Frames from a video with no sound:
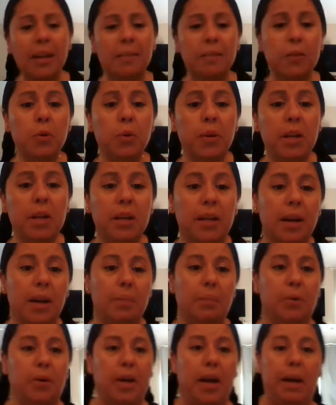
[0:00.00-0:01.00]
you need a
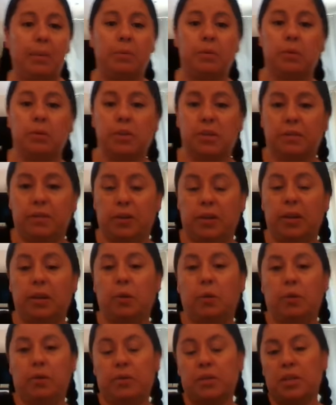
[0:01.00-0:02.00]
couple capsules, if you're going to
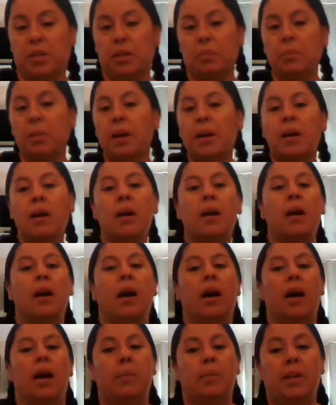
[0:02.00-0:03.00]
order some
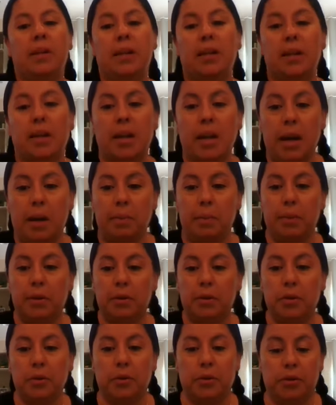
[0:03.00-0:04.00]
and need a couple
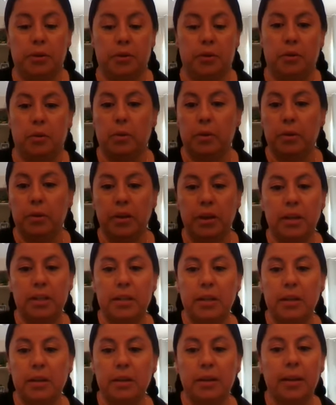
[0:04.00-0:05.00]
till your order gets
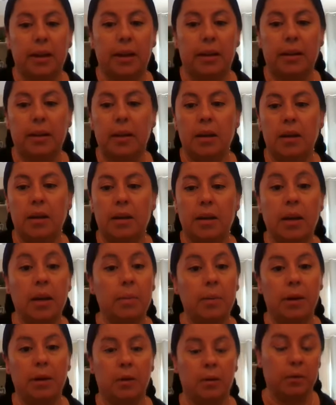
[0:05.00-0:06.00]
here, like, come
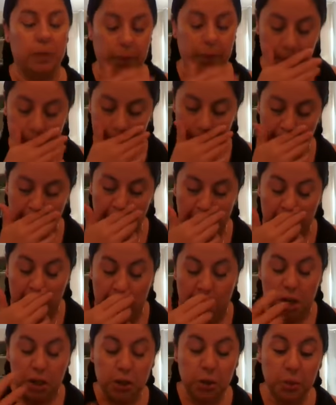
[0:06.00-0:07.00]
on over.
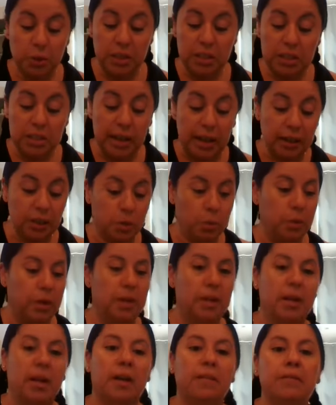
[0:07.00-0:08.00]
So this next
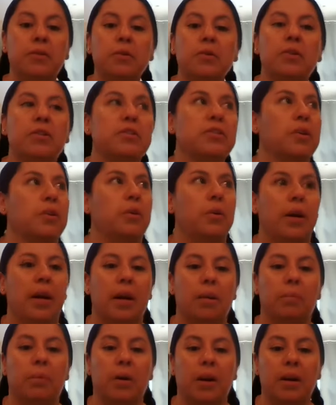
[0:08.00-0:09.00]
one, a few years ago, I
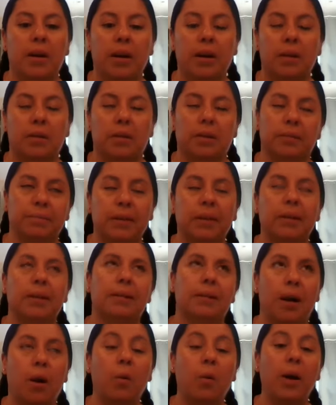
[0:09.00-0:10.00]
had bought, or
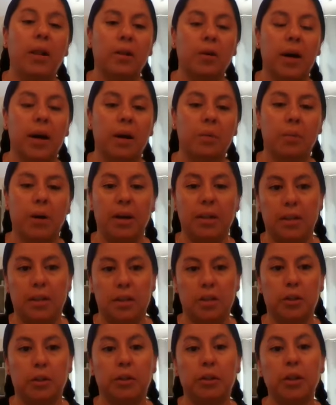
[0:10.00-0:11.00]
a while ago, I had bought in
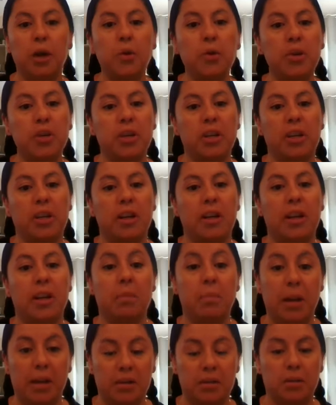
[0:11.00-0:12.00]
this lotion in
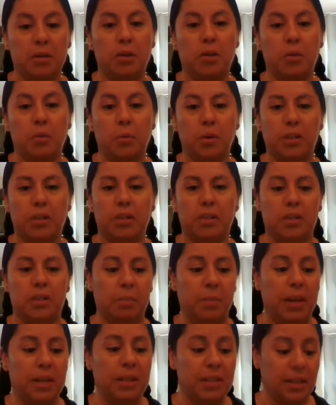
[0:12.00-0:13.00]
Mexico, which is
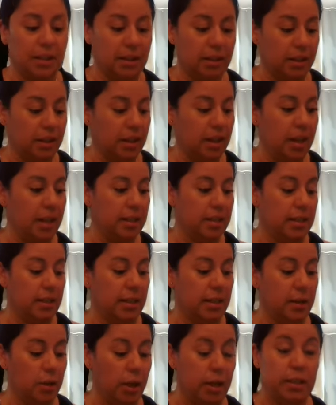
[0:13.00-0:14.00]
basically,
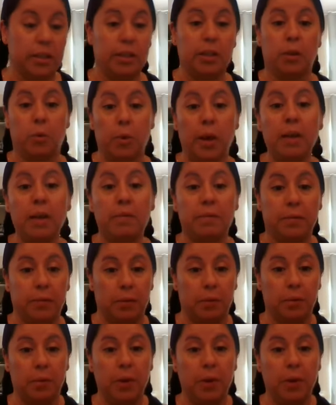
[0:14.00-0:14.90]
it's a grapefruit